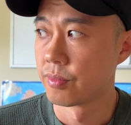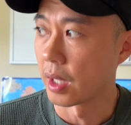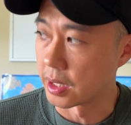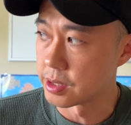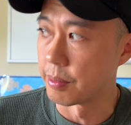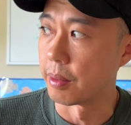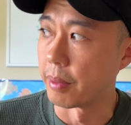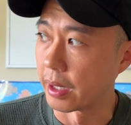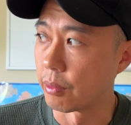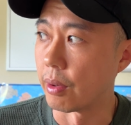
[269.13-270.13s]
I smell
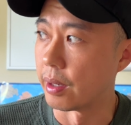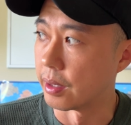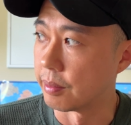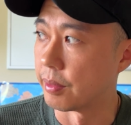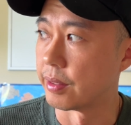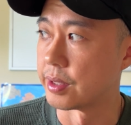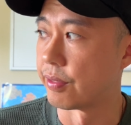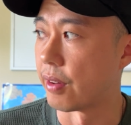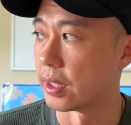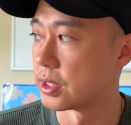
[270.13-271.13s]
my aquarium. There's a
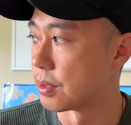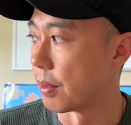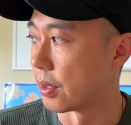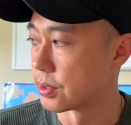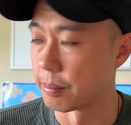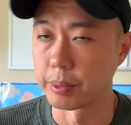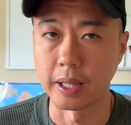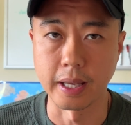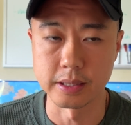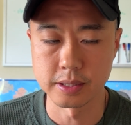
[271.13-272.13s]
fresh smell, some
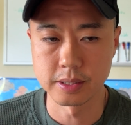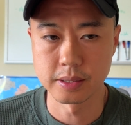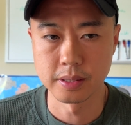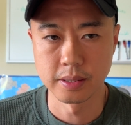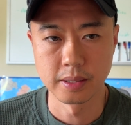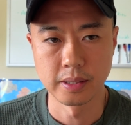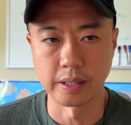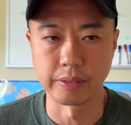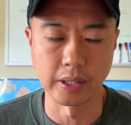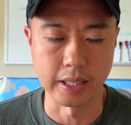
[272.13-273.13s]
plants.
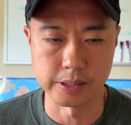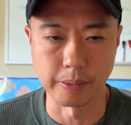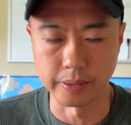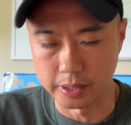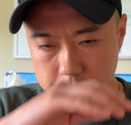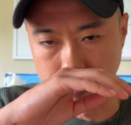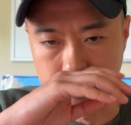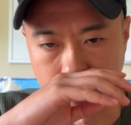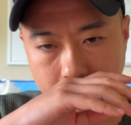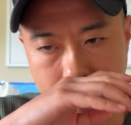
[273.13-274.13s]
If you can't smell anything, smell your
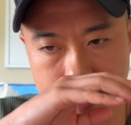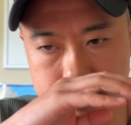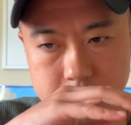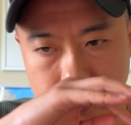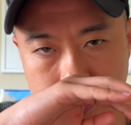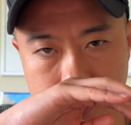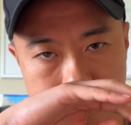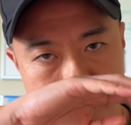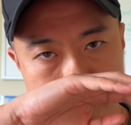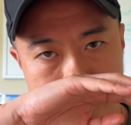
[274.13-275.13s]
hands. Is there any
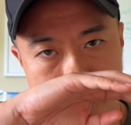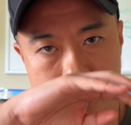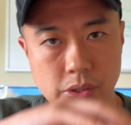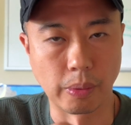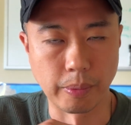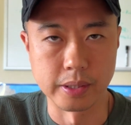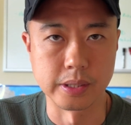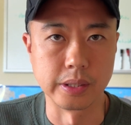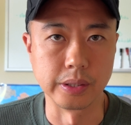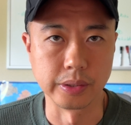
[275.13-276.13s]
soap
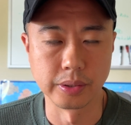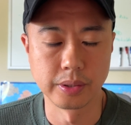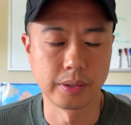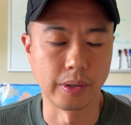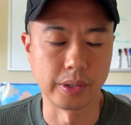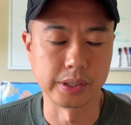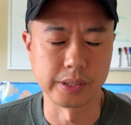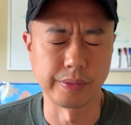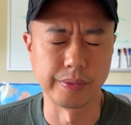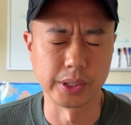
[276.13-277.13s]
residue? Or
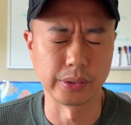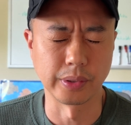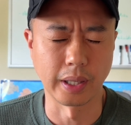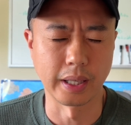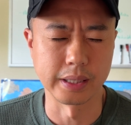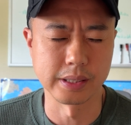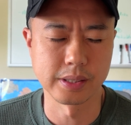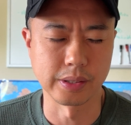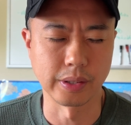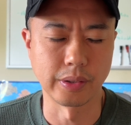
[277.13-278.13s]
just visualize.
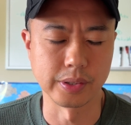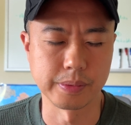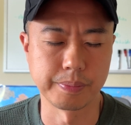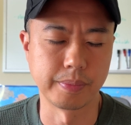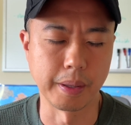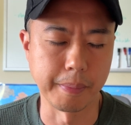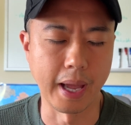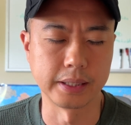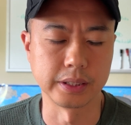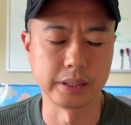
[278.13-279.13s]
You can always
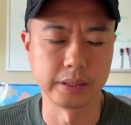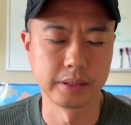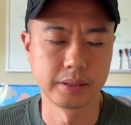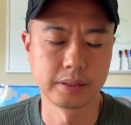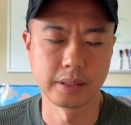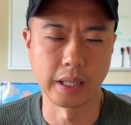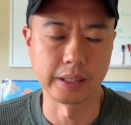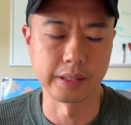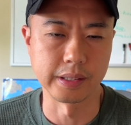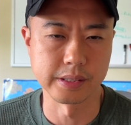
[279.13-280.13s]
imagine any
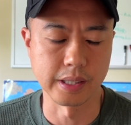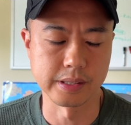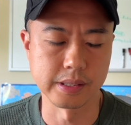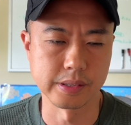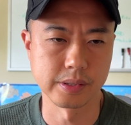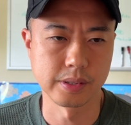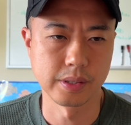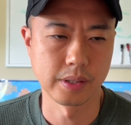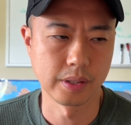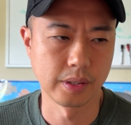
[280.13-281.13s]
of these senses,
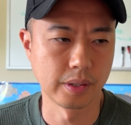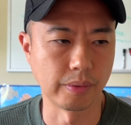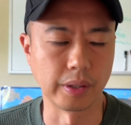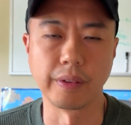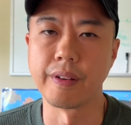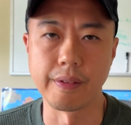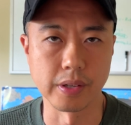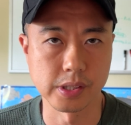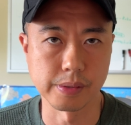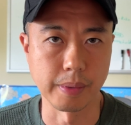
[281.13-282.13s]
what your favorite
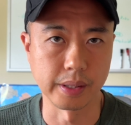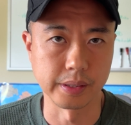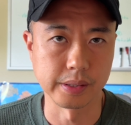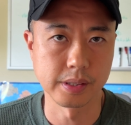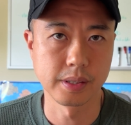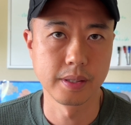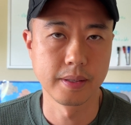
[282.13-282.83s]
smell is.